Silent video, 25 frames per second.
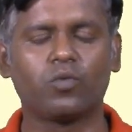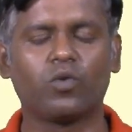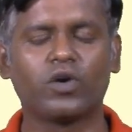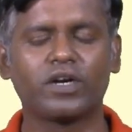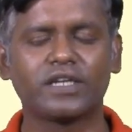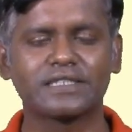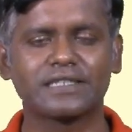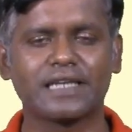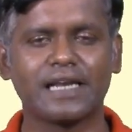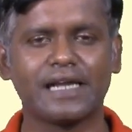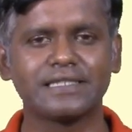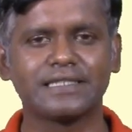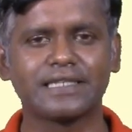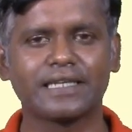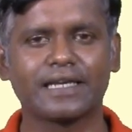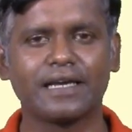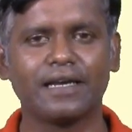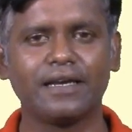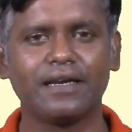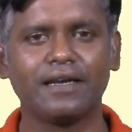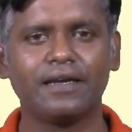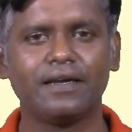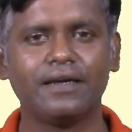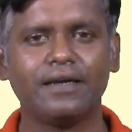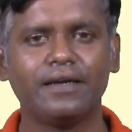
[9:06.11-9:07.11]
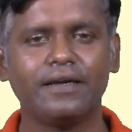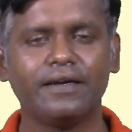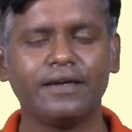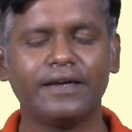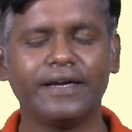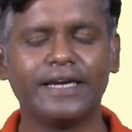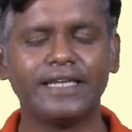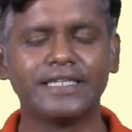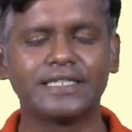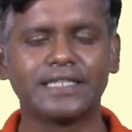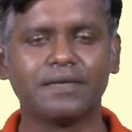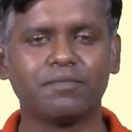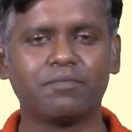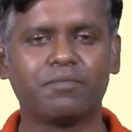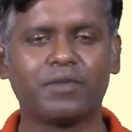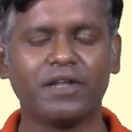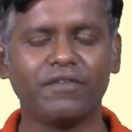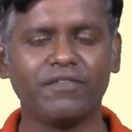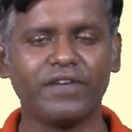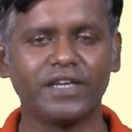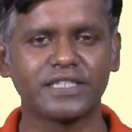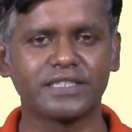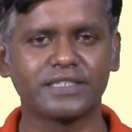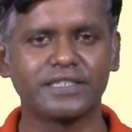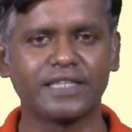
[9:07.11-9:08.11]
What is classical? It is a
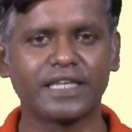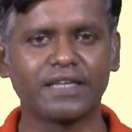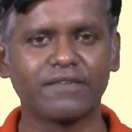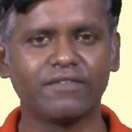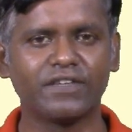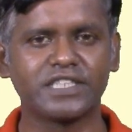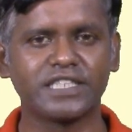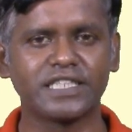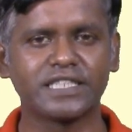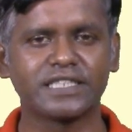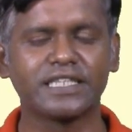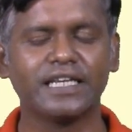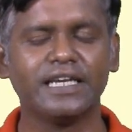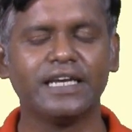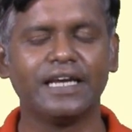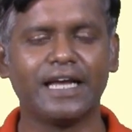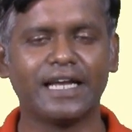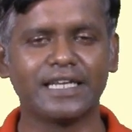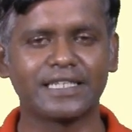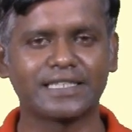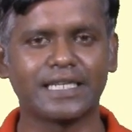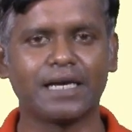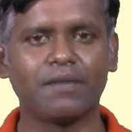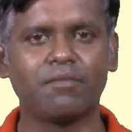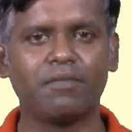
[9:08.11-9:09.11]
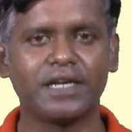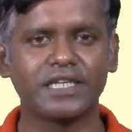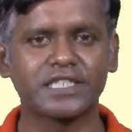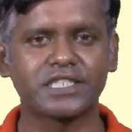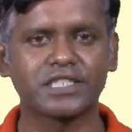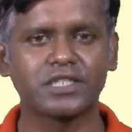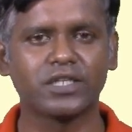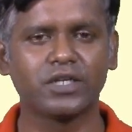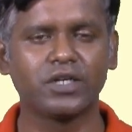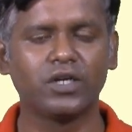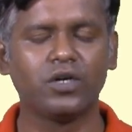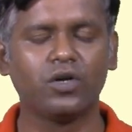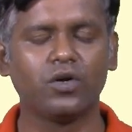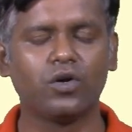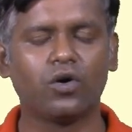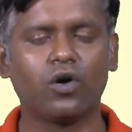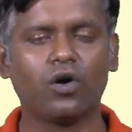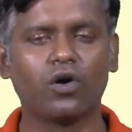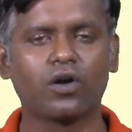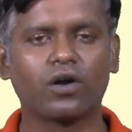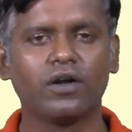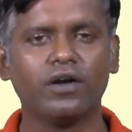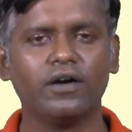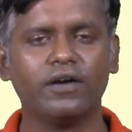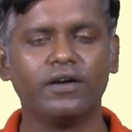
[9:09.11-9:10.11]
previous thing which is established
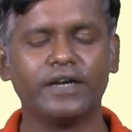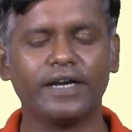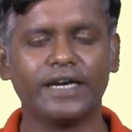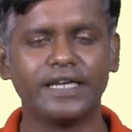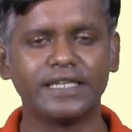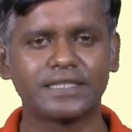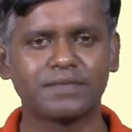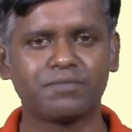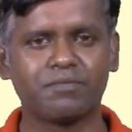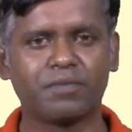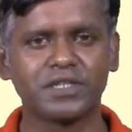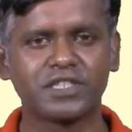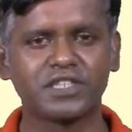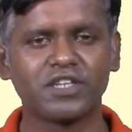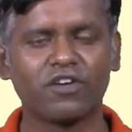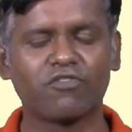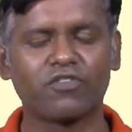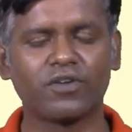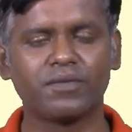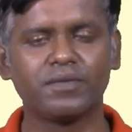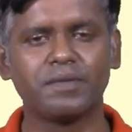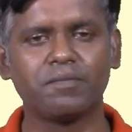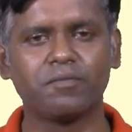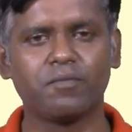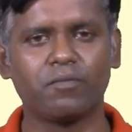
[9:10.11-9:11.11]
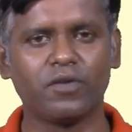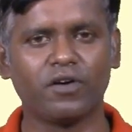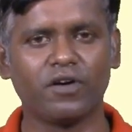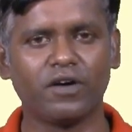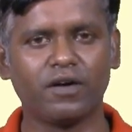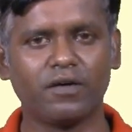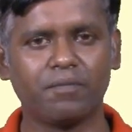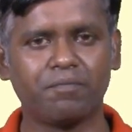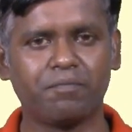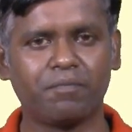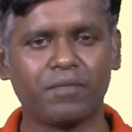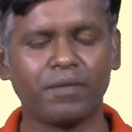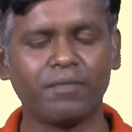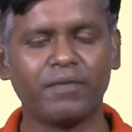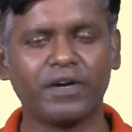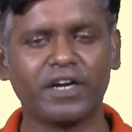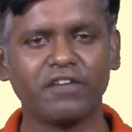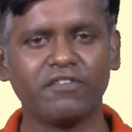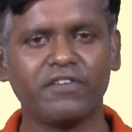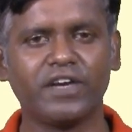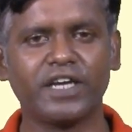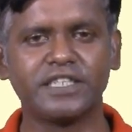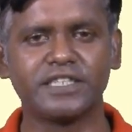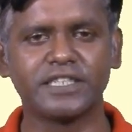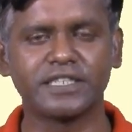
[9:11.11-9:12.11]
or it is preserved from the
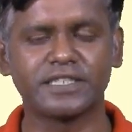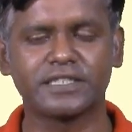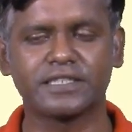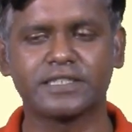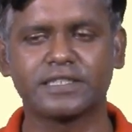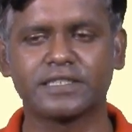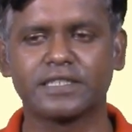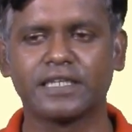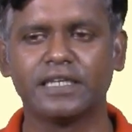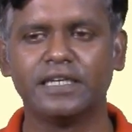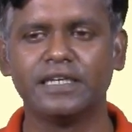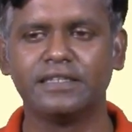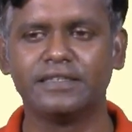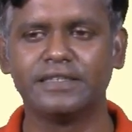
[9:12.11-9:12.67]
primitive ages.